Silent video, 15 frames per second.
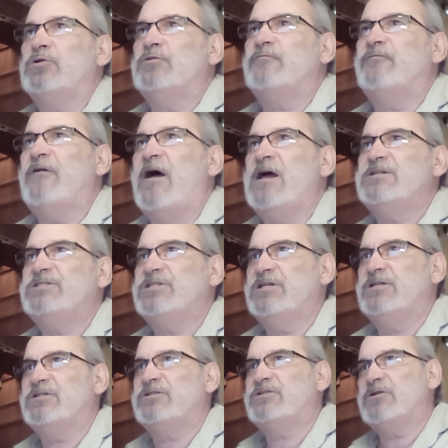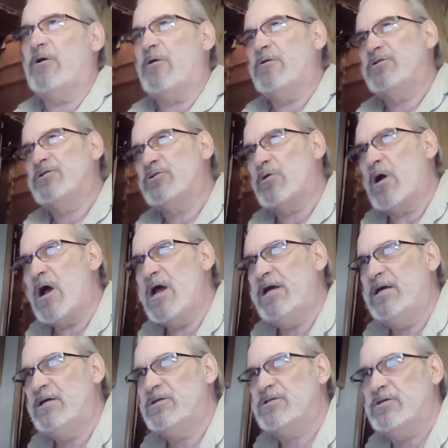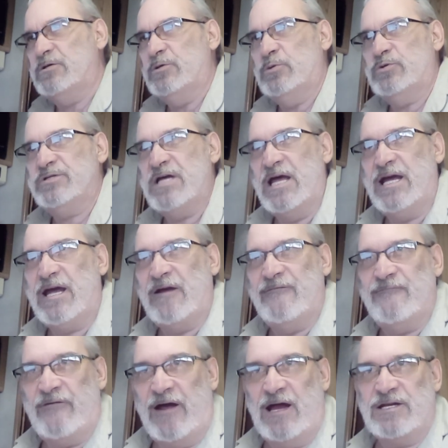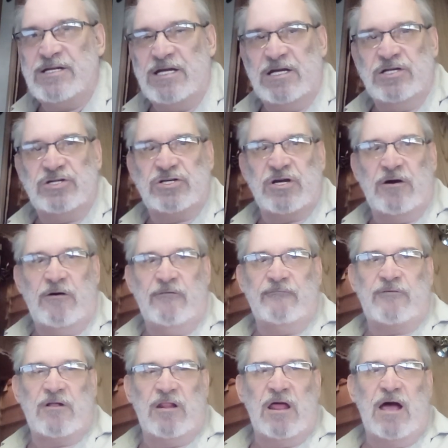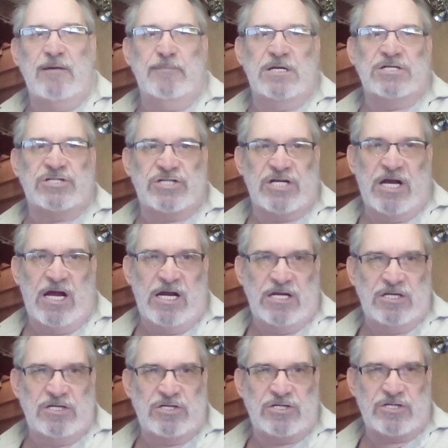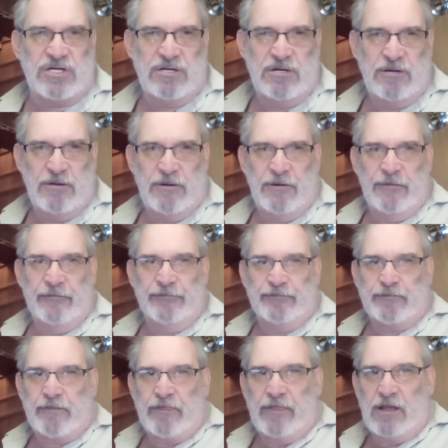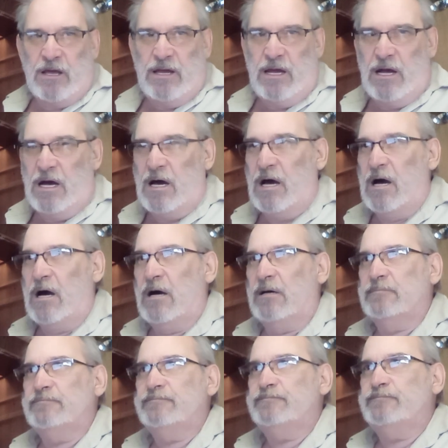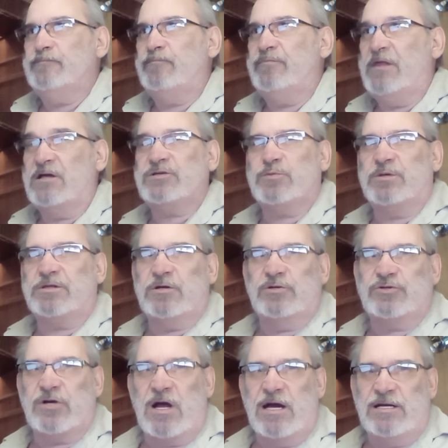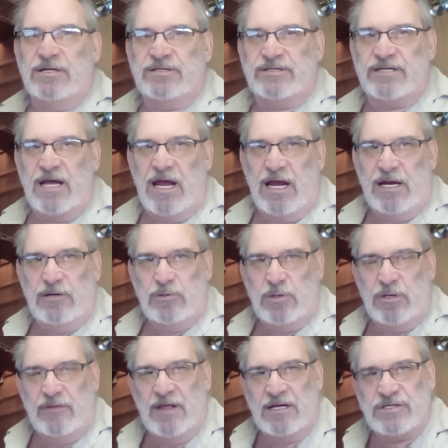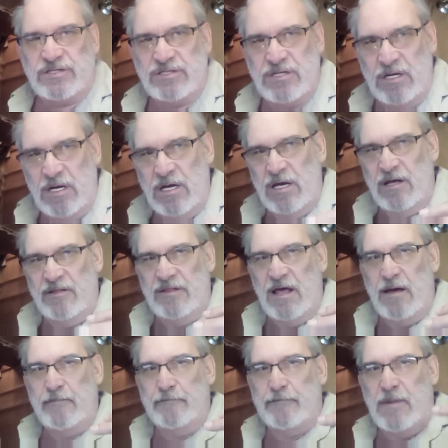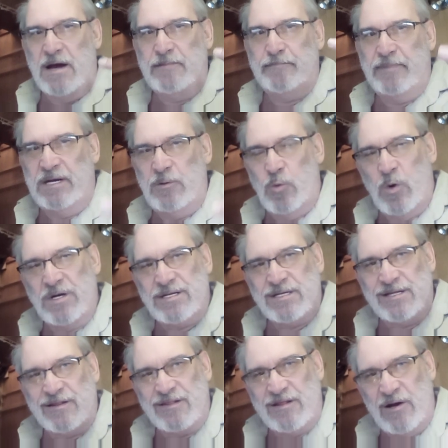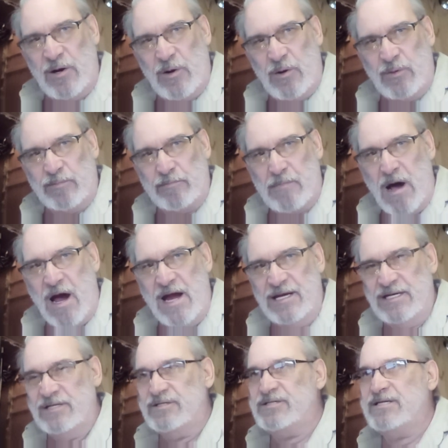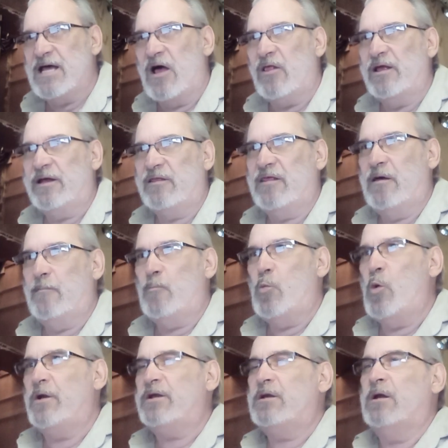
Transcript: fascists are trying to take advantage of climate change. Uh, that's what they're trying to say. That's that might be what their mind is telling them. What